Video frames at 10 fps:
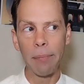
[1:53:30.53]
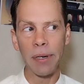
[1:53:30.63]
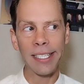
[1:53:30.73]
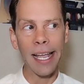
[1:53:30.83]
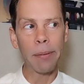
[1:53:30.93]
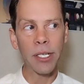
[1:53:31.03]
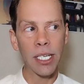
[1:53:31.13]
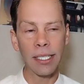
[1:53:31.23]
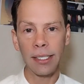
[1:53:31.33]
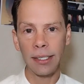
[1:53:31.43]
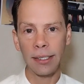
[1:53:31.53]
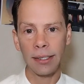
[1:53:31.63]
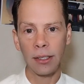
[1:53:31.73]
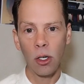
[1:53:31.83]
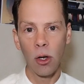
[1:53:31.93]
perception
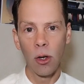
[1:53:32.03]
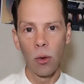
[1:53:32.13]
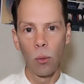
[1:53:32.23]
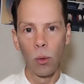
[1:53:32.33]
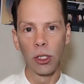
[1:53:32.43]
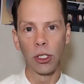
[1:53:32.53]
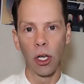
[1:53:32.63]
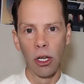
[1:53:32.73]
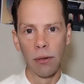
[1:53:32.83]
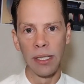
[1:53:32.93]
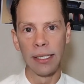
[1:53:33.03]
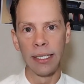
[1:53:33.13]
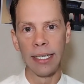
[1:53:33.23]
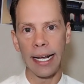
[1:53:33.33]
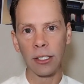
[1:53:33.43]
will determine
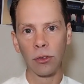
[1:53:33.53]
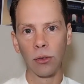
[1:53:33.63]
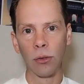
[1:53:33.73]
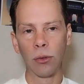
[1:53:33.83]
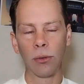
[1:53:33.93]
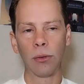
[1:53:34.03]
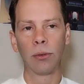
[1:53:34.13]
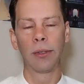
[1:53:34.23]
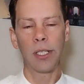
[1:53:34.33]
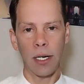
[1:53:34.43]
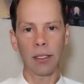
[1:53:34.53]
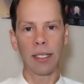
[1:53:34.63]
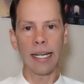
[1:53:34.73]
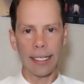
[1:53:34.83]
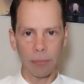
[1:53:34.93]
the next
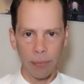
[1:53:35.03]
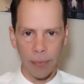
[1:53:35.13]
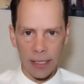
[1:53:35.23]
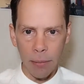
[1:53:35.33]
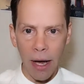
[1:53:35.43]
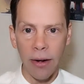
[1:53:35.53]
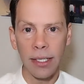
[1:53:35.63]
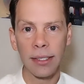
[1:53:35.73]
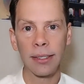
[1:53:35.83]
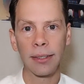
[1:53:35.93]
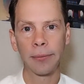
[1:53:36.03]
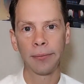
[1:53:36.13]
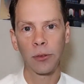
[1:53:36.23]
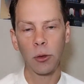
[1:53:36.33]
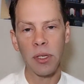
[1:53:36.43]
experience.
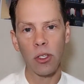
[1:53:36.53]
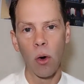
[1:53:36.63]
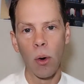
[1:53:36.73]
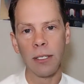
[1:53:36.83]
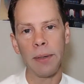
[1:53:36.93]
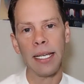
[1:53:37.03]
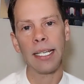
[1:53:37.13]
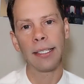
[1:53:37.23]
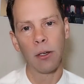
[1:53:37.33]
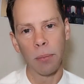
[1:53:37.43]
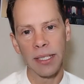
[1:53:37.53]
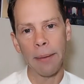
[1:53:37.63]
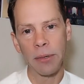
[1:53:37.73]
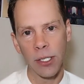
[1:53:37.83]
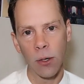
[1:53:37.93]
Which means your
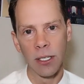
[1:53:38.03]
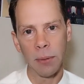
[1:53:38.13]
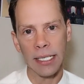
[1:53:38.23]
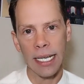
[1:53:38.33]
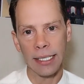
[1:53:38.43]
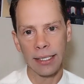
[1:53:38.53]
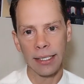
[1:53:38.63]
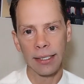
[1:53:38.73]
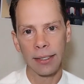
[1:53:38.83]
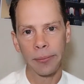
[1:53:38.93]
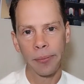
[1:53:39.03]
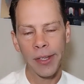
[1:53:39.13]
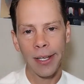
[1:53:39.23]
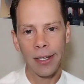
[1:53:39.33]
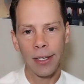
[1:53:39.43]
perception's always being tested.
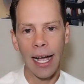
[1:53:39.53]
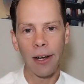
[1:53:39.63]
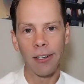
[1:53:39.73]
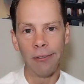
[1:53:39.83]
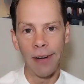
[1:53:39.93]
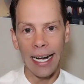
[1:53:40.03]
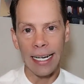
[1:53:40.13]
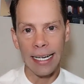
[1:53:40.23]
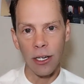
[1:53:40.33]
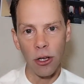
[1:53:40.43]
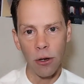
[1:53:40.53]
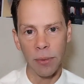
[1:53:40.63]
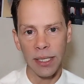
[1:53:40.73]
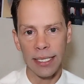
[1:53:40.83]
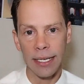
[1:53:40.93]
How divinely do you
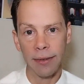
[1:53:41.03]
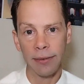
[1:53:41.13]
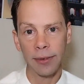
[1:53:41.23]
perceive?